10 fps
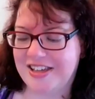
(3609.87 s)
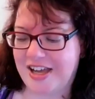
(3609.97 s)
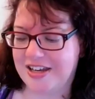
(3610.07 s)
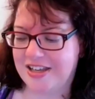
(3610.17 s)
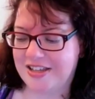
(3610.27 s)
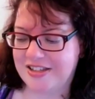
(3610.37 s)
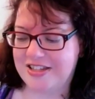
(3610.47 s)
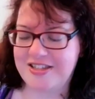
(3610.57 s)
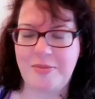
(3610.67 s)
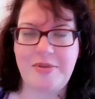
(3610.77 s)
Got it.
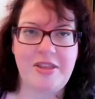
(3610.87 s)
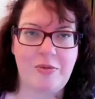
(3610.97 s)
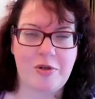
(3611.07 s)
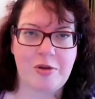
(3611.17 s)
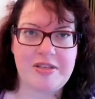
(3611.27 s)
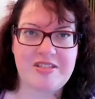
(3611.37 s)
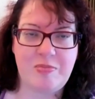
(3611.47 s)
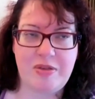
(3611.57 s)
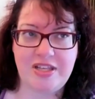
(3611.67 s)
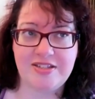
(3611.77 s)
Does that mean that we're going to be
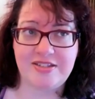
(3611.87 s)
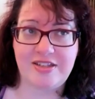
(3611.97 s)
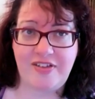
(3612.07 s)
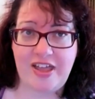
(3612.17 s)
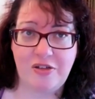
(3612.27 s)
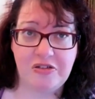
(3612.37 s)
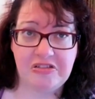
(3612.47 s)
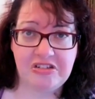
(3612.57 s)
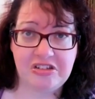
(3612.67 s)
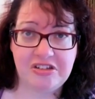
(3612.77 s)
spitting stuff out?